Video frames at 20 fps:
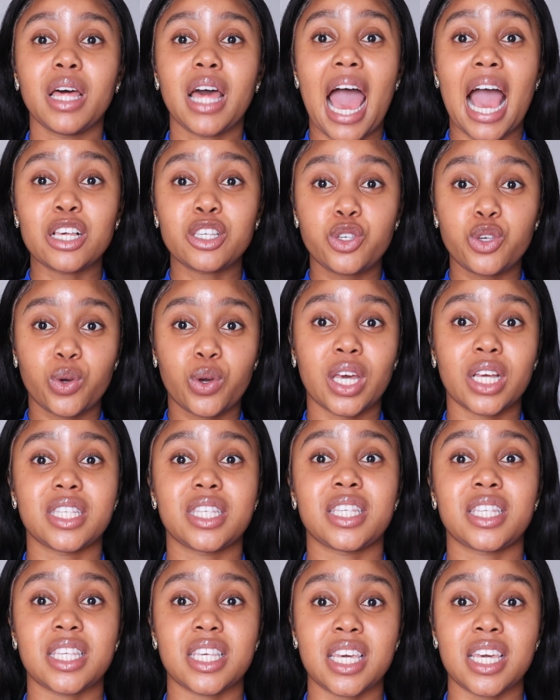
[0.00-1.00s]
As you can
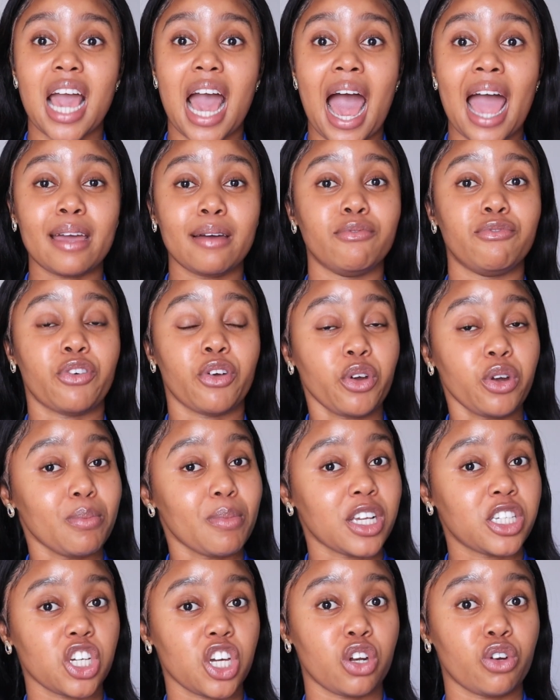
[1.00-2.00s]
see, I am very
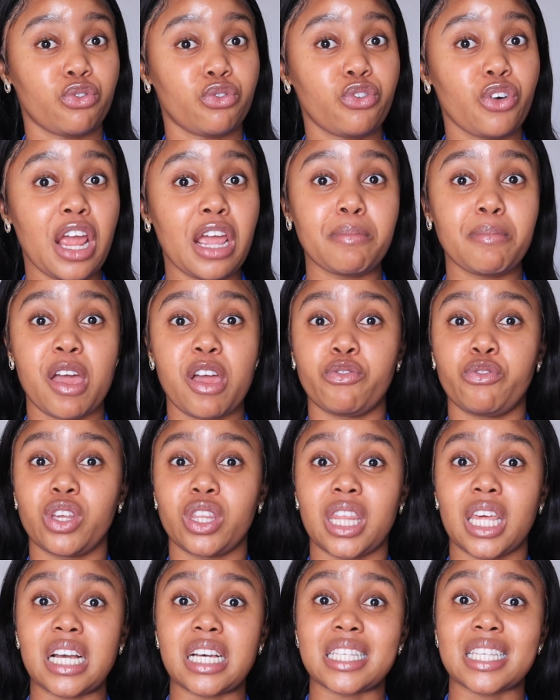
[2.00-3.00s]
much in frame,
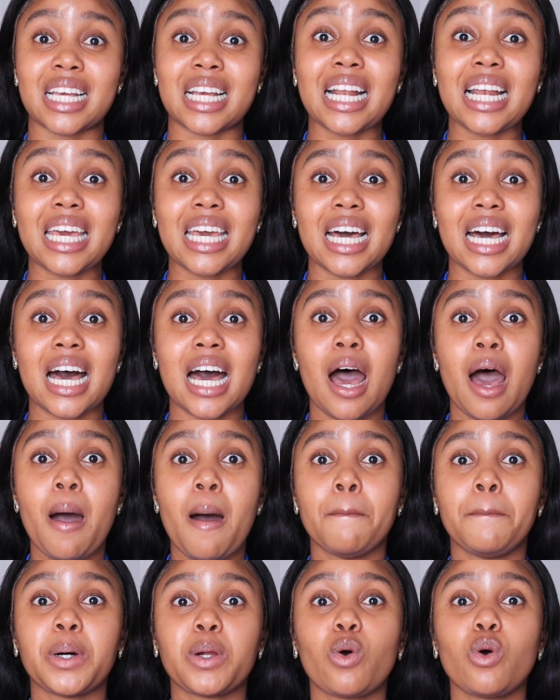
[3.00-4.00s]
everything is clear,
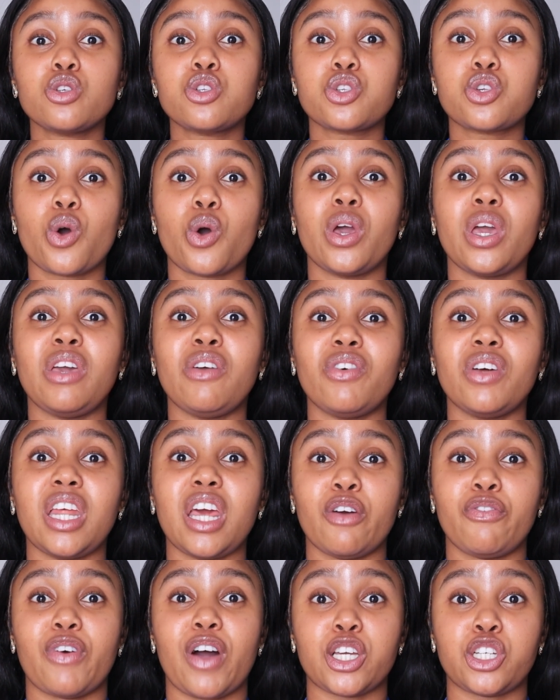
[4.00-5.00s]
but also even
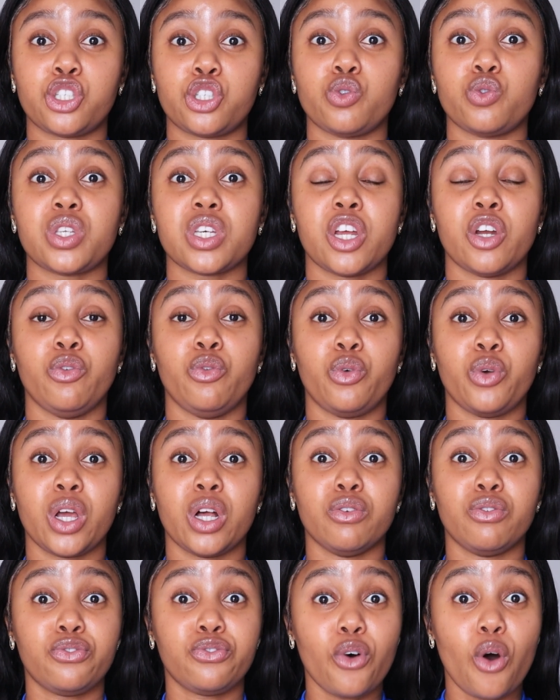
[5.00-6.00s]
if I shoot in
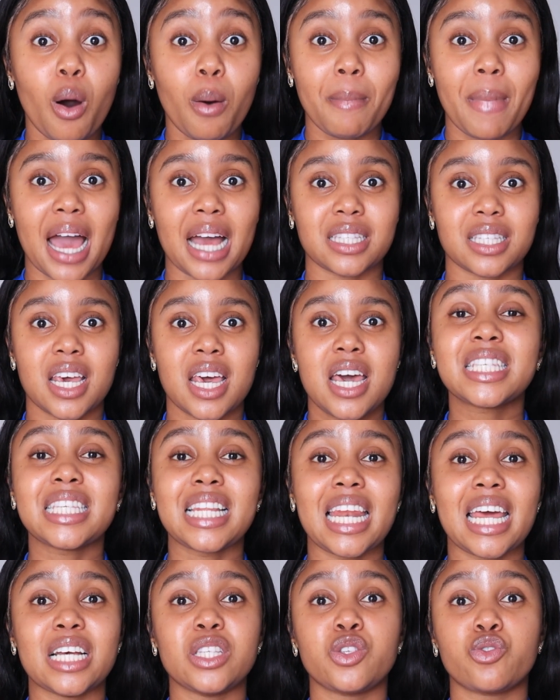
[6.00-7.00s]
real format, this
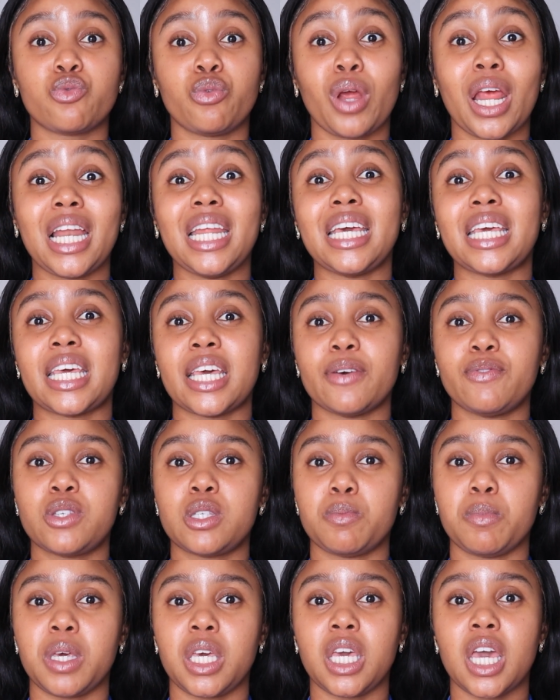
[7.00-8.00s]
lens really gives
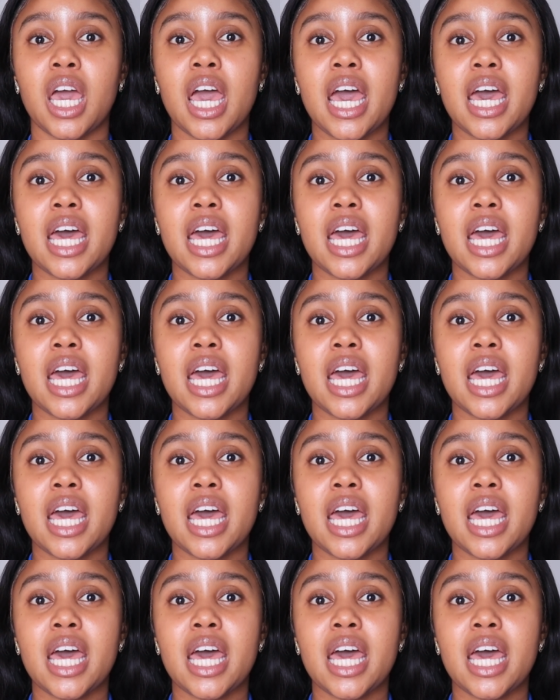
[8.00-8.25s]
me